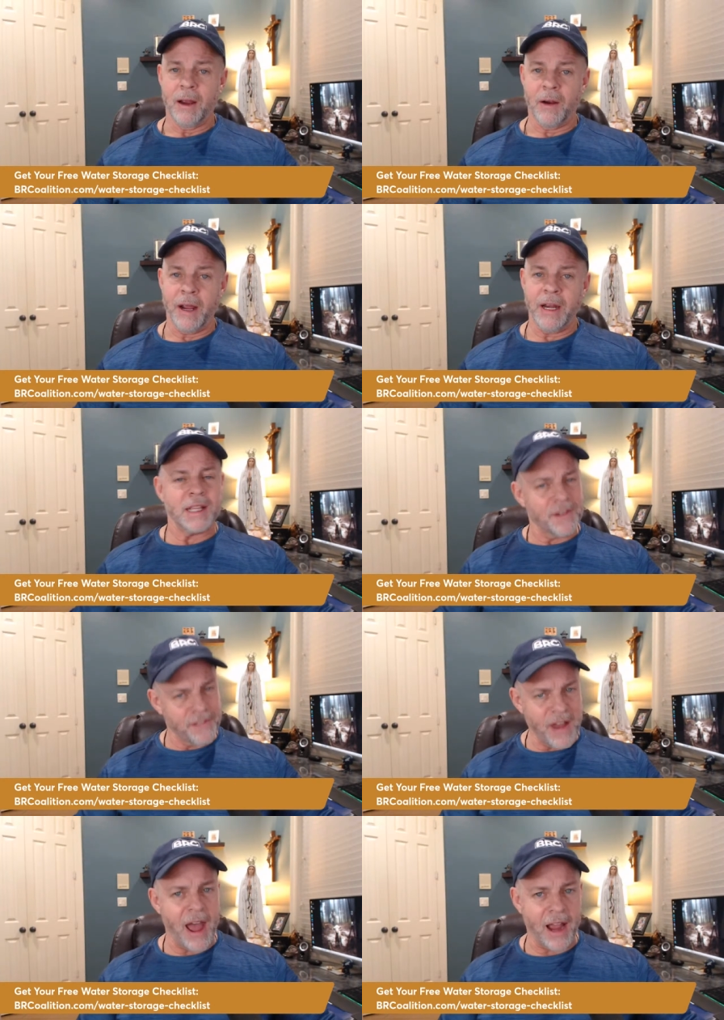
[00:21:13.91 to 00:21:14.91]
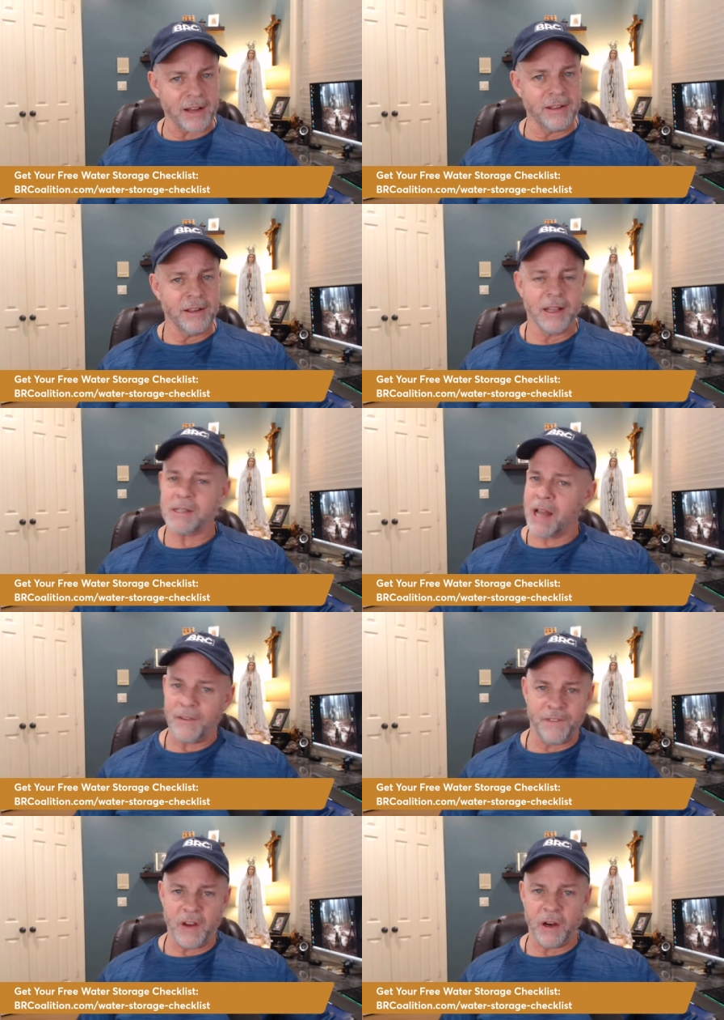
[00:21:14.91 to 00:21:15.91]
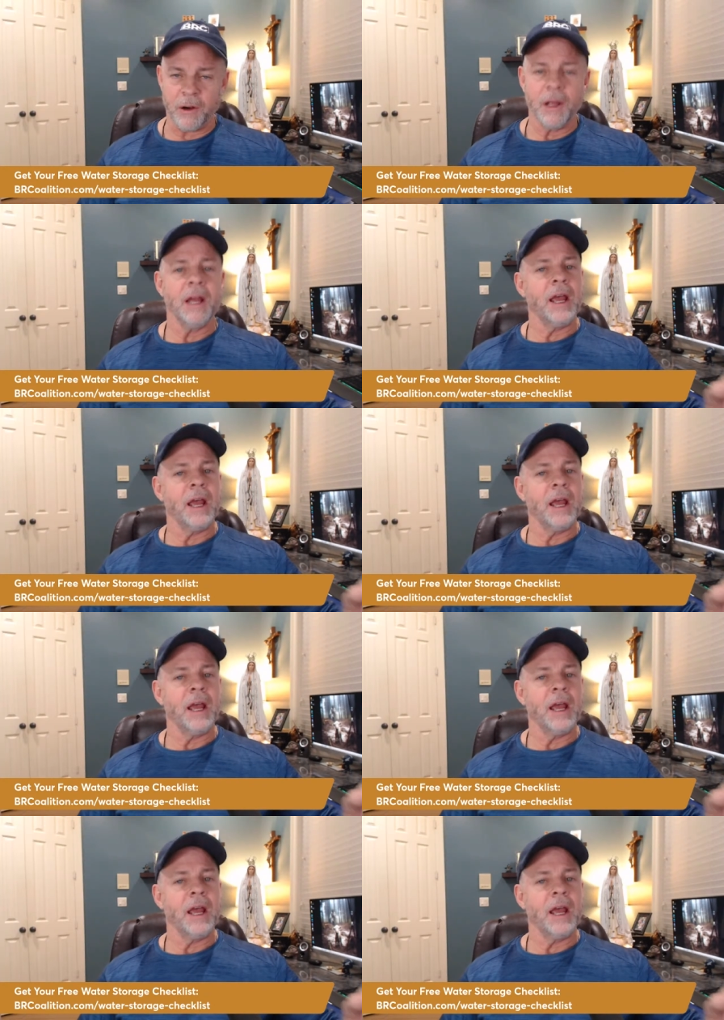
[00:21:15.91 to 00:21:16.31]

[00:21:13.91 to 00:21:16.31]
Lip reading: All right. It's a fact. It's not fear.